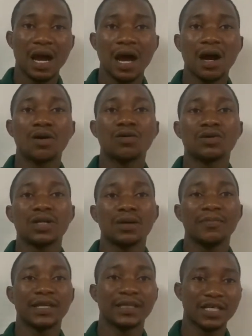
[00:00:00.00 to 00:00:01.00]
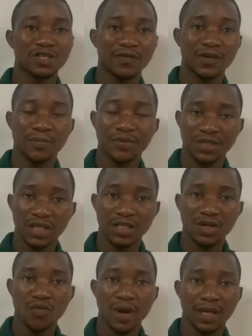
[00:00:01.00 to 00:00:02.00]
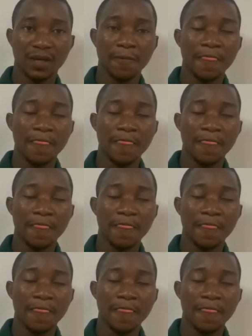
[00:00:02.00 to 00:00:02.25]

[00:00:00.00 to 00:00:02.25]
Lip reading: how the methods of depreciation work.